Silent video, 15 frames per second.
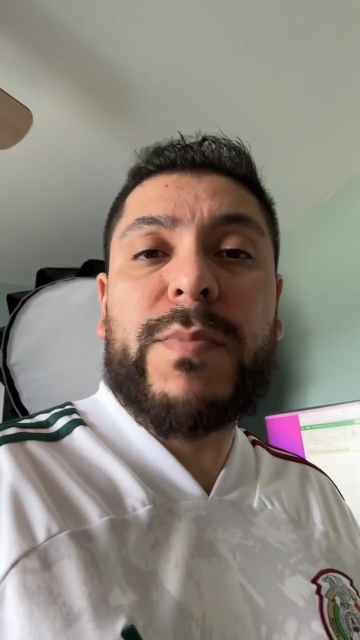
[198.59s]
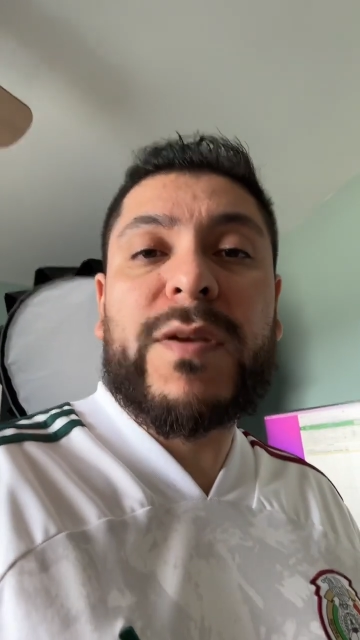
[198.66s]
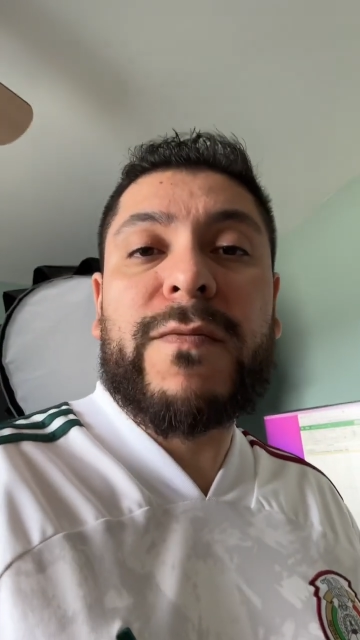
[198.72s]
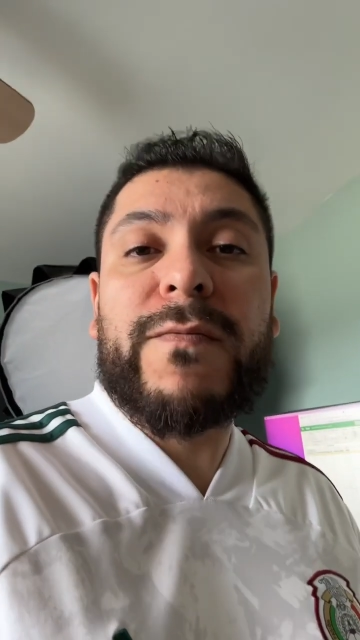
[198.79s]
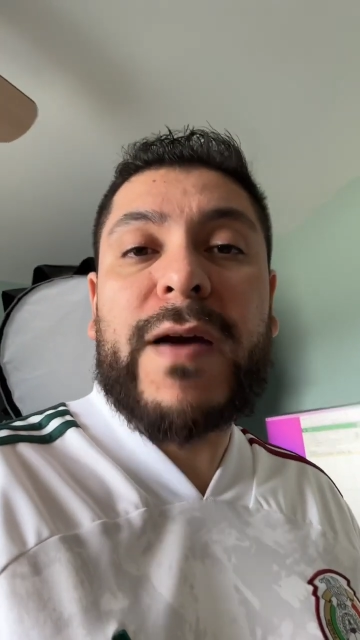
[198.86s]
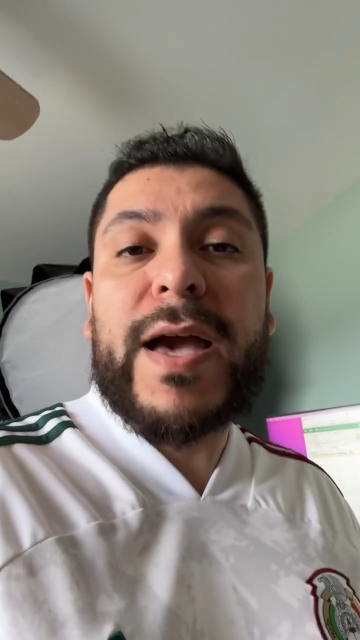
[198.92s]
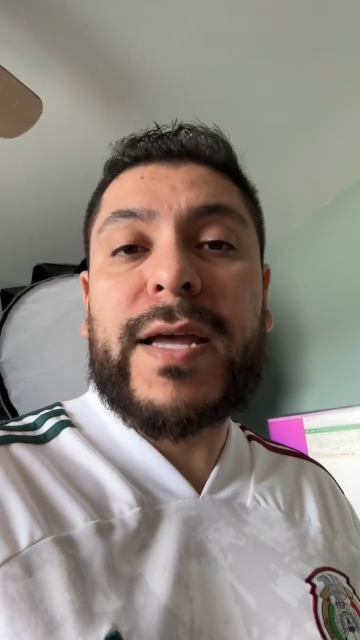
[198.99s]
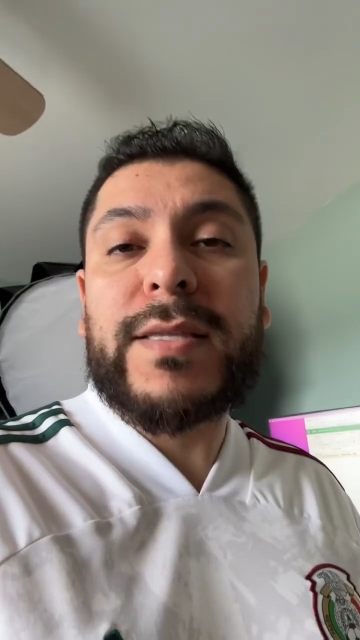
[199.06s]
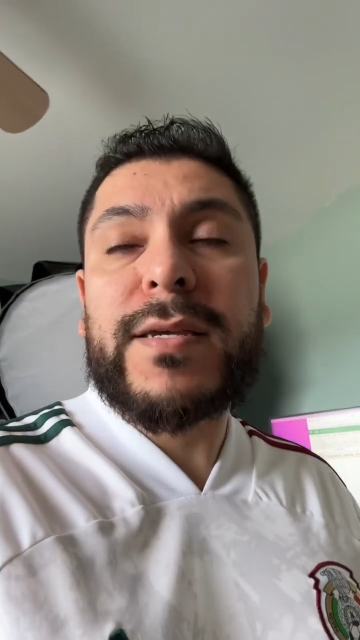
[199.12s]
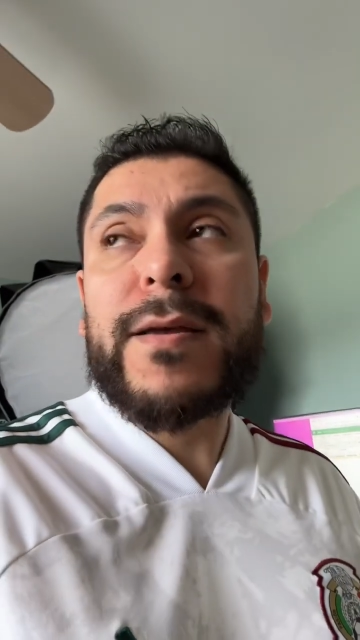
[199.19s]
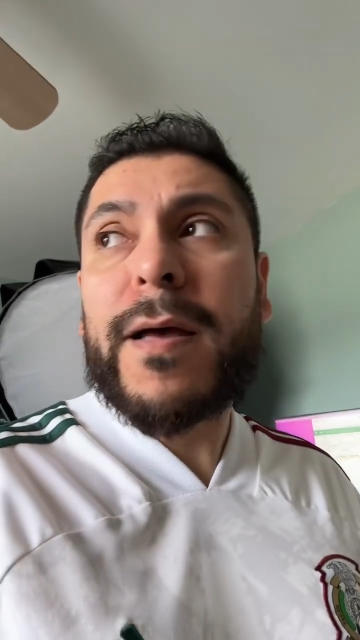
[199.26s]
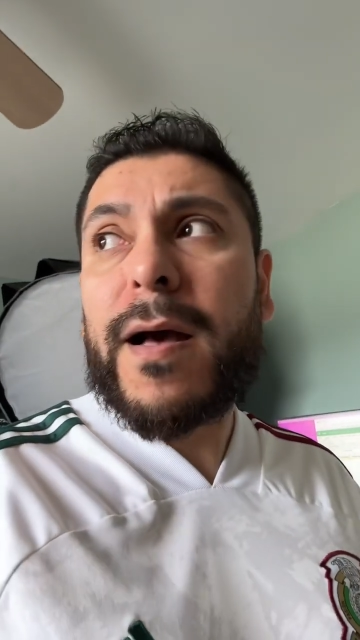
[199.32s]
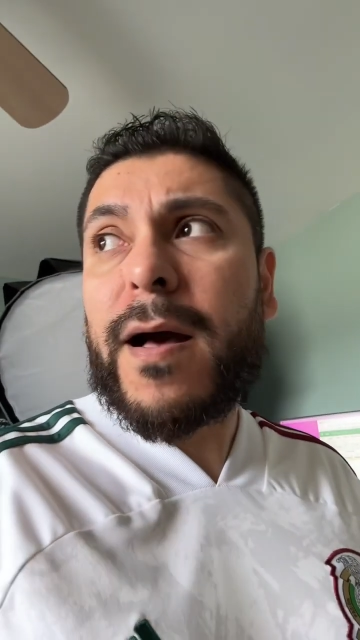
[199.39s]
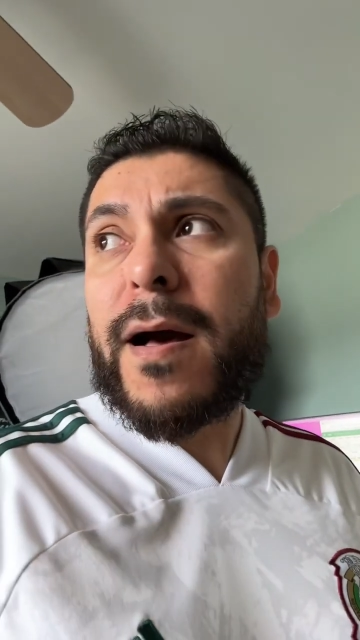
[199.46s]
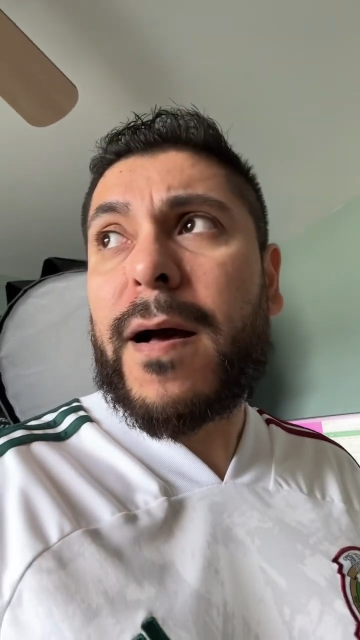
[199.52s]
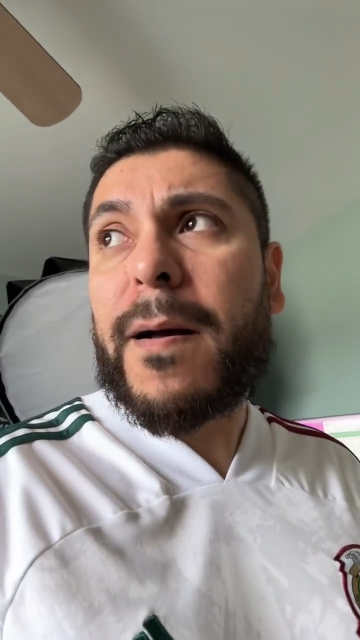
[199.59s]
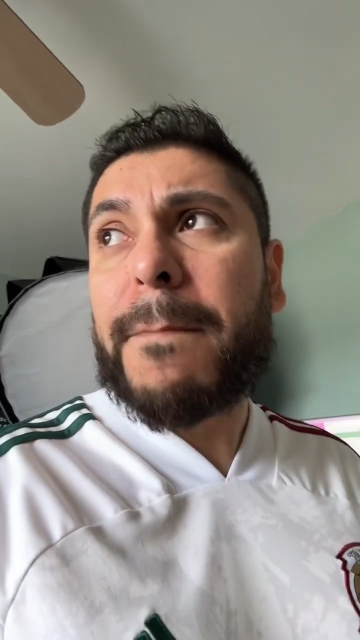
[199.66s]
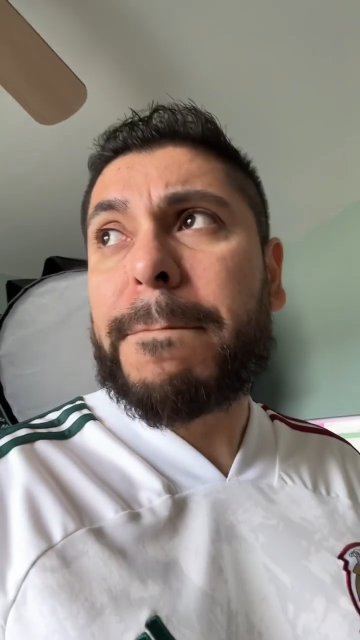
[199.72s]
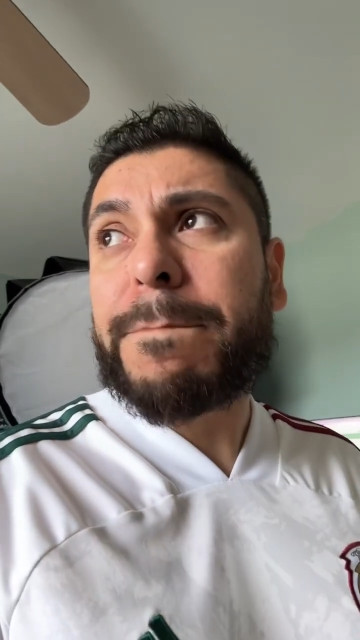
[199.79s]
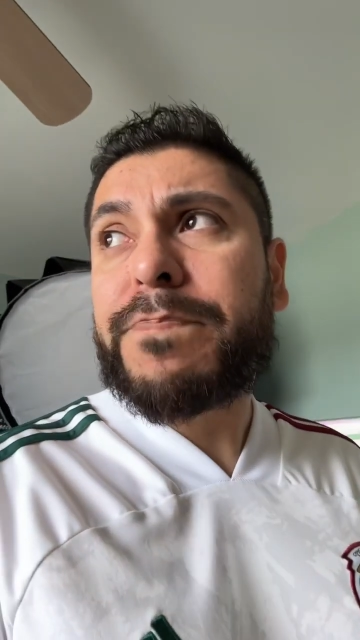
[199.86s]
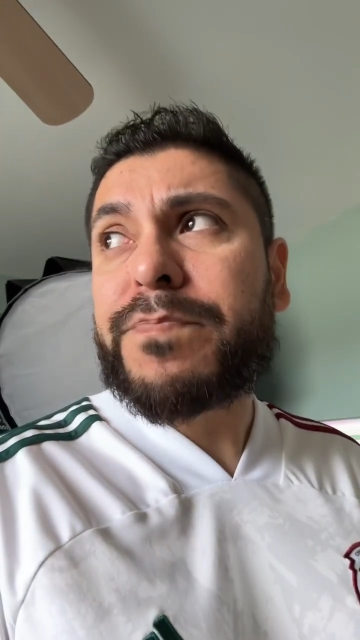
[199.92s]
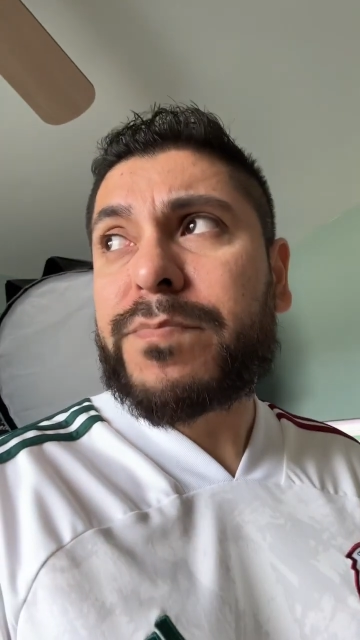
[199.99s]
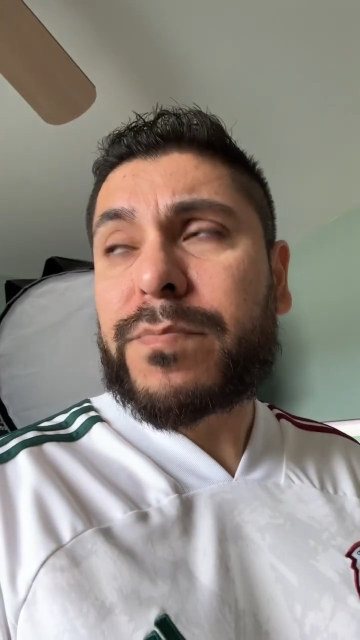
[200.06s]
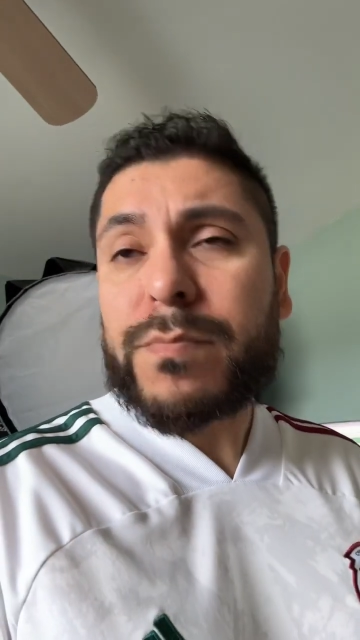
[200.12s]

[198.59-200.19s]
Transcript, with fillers: able to find um,